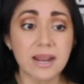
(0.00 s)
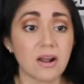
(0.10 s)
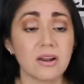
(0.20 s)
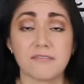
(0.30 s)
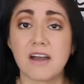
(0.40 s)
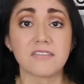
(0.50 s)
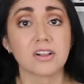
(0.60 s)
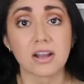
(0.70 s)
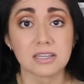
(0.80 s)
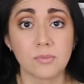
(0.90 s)
it on at five
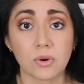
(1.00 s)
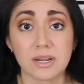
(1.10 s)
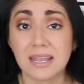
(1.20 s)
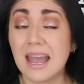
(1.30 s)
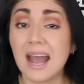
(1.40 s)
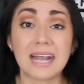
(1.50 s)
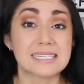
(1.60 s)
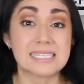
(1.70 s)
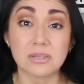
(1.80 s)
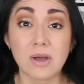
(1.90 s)
o'clock in the morning, I
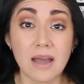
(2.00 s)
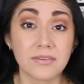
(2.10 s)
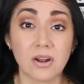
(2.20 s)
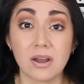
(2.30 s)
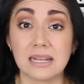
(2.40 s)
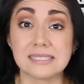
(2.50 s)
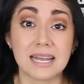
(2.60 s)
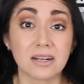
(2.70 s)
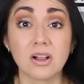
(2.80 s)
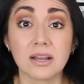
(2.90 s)
still have it on at
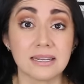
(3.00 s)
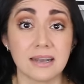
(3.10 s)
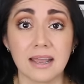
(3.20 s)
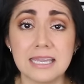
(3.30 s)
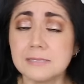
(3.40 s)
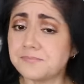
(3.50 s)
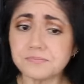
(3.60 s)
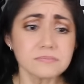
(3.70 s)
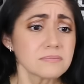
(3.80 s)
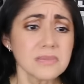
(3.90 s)
10 o'clock at night.
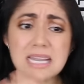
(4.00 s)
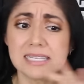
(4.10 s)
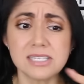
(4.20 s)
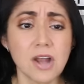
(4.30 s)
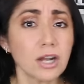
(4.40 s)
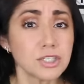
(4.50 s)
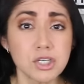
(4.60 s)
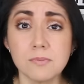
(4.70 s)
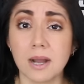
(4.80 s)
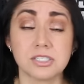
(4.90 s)
It's not
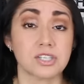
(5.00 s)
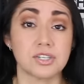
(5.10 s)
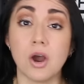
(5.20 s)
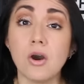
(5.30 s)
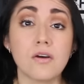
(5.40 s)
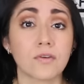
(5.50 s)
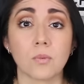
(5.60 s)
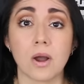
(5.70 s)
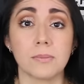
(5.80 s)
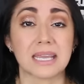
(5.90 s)
too much. It's not
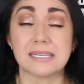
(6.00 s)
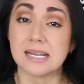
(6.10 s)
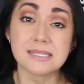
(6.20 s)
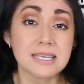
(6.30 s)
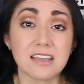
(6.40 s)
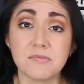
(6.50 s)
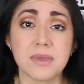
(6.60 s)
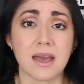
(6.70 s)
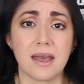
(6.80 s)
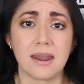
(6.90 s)
overwhelming. It doesn't give
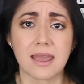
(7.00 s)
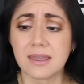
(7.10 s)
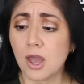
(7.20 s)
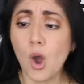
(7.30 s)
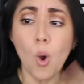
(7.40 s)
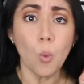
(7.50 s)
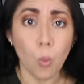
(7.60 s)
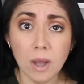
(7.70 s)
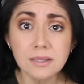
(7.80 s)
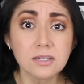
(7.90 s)
me a headache.
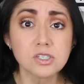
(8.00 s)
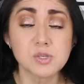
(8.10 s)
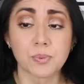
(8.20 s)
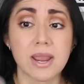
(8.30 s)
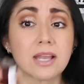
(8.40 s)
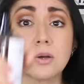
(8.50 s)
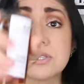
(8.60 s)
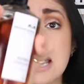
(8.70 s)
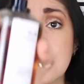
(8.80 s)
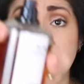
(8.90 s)
One little spray
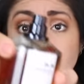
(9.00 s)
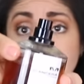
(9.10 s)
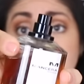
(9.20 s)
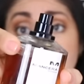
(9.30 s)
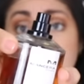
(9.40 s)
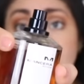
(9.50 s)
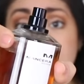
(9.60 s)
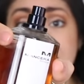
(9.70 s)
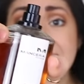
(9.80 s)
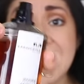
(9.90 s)
goes a long, long
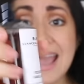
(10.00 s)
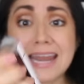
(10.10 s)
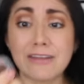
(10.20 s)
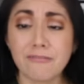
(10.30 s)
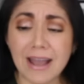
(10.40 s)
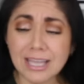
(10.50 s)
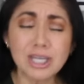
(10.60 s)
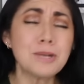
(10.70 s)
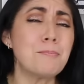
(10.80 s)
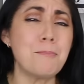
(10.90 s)
way. And if I
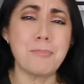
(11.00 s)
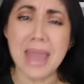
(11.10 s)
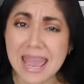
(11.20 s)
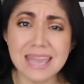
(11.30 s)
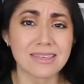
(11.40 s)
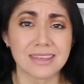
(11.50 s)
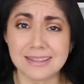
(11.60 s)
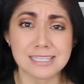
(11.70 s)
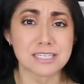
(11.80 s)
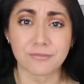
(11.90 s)
could bathe
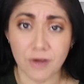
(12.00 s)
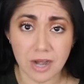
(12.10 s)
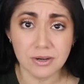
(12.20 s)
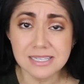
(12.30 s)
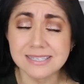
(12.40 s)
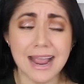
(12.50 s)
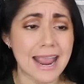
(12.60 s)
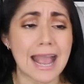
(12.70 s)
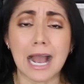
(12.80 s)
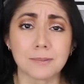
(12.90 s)
in this fragrance,
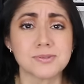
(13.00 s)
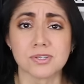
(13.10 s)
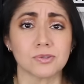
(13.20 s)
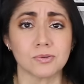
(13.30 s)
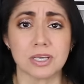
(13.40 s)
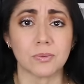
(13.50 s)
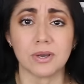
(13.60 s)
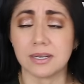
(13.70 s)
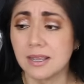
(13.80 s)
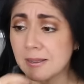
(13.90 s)
I absolutely
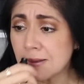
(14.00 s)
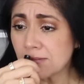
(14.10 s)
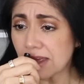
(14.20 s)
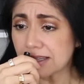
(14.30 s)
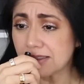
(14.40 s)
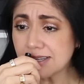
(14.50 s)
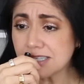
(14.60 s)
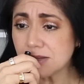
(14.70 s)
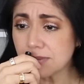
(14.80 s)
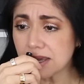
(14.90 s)
would. Like
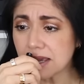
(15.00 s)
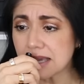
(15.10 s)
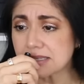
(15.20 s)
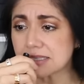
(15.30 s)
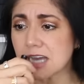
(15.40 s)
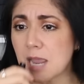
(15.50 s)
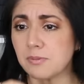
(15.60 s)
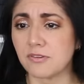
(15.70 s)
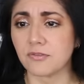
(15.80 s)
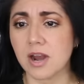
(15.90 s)
this to me is the type
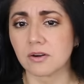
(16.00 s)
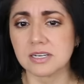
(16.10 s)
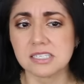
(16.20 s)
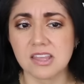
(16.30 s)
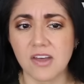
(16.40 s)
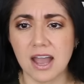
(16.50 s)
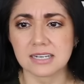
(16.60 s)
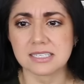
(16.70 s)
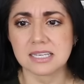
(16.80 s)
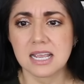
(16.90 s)
of fragrance
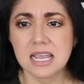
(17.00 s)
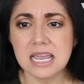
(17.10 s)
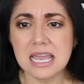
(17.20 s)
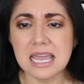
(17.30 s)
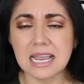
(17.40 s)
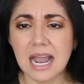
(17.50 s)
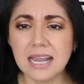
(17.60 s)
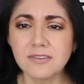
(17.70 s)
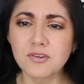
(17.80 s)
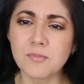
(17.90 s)
that it
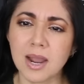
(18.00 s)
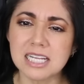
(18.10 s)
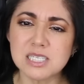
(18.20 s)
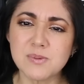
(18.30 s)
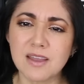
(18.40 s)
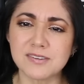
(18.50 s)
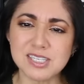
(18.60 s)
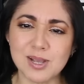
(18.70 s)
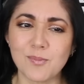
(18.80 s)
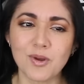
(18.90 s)
kind of reminds me of
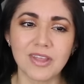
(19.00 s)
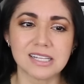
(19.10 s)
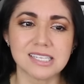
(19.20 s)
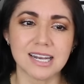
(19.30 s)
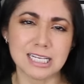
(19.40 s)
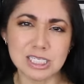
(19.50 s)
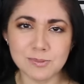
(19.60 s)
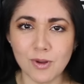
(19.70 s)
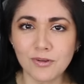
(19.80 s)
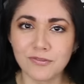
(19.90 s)
someone that's in a
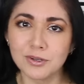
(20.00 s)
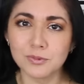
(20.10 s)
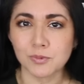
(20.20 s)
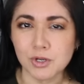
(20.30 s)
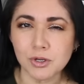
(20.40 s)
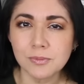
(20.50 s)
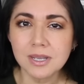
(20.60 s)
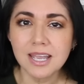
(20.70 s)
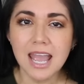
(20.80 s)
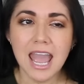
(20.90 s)
smoke filled
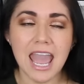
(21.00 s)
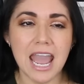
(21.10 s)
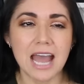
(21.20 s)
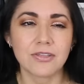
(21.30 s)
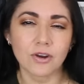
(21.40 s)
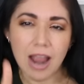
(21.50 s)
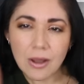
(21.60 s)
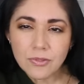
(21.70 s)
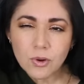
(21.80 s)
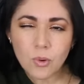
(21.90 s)
room and they're
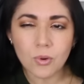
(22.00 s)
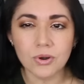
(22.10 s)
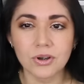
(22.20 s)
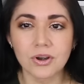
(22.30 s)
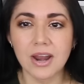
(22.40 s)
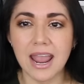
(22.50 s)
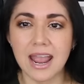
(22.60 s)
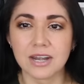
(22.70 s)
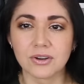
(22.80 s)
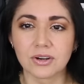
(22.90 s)
out in the corner
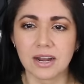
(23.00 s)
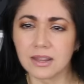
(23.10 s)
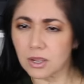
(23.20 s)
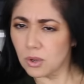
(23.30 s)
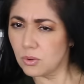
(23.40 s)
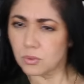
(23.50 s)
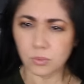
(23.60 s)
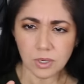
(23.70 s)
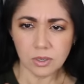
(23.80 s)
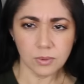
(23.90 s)
and you're kind of like, oh,
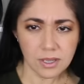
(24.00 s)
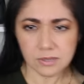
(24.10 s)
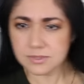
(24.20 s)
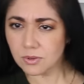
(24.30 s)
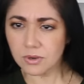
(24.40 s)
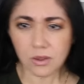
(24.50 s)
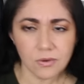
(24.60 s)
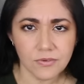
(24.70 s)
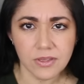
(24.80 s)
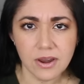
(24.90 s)
what, what, going on
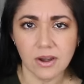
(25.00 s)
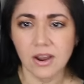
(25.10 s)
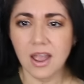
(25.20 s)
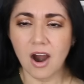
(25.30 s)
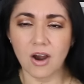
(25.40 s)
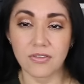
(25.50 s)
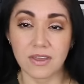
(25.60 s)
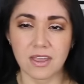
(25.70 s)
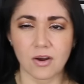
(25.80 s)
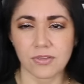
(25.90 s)
over there? Are
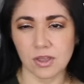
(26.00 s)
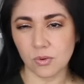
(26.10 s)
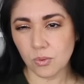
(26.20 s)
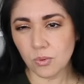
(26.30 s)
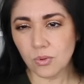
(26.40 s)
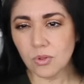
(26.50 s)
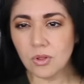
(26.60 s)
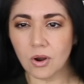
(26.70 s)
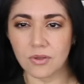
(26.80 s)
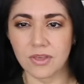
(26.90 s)
they are they
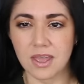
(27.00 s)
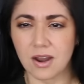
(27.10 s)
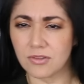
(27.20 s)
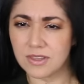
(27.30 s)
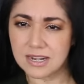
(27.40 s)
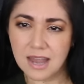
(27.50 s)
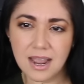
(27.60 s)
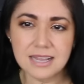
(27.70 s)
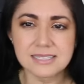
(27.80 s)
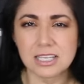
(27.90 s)
cool? Are they are they
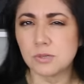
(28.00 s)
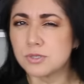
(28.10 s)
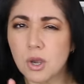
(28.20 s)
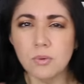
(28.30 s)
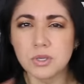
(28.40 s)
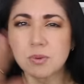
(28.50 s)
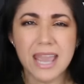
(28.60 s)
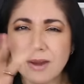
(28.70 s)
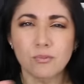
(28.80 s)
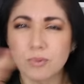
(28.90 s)
nice? Like you don't you
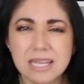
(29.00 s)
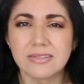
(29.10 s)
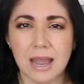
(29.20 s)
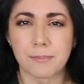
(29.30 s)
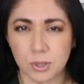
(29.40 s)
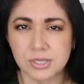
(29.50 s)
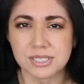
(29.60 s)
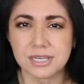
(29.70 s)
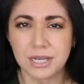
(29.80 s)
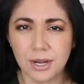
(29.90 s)
can't read that
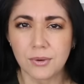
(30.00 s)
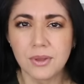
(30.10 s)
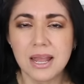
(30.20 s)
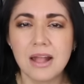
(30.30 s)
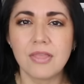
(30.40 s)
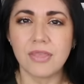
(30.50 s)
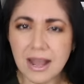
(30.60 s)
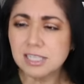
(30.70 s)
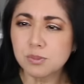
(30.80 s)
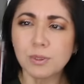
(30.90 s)
person, you know?
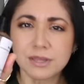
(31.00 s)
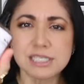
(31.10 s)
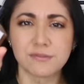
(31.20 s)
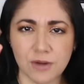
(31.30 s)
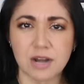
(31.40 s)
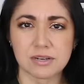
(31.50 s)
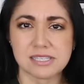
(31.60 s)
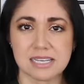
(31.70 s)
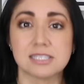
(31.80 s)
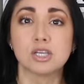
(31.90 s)
That's what this
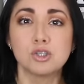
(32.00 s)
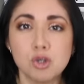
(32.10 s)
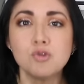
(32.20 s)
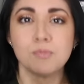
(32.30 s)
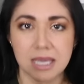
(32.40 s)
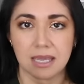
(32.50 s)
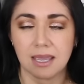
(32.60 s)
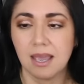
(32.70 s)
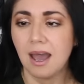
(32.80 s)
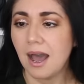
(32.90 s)
fragrance is to me.
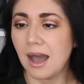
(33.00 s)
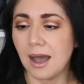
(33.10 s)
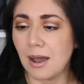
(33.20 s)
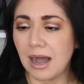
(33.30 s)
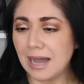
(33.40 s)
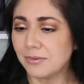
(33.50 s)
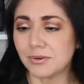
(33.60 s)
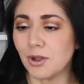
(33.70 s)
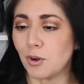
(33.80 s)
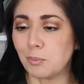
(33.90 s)
Uh, I don't
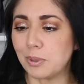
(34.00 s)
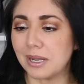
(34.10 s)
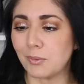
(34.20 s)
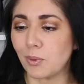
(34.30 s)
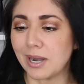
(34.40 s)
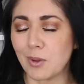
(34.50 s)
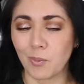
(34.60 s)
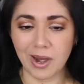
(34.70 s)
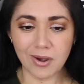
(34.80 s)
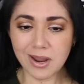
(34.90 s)
know, but when I
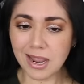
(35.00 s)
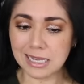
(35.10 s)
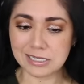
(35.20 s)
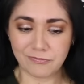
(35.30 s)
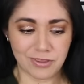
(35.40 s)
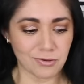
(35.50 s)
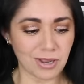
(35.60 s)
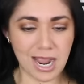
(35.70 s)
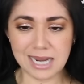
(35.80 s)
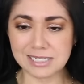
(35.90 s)
wear it, I feel
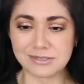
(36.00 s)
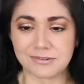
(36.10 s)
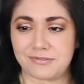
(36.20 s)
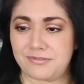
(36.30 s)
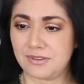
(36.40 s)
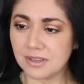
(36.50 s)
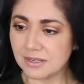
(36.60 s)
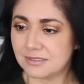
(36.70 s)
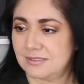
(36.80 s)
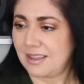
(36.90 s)
kind of
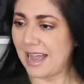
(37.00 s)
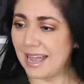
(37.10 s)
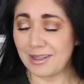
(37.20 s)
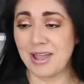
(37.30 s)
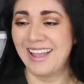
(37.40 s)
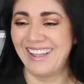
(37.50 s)
I,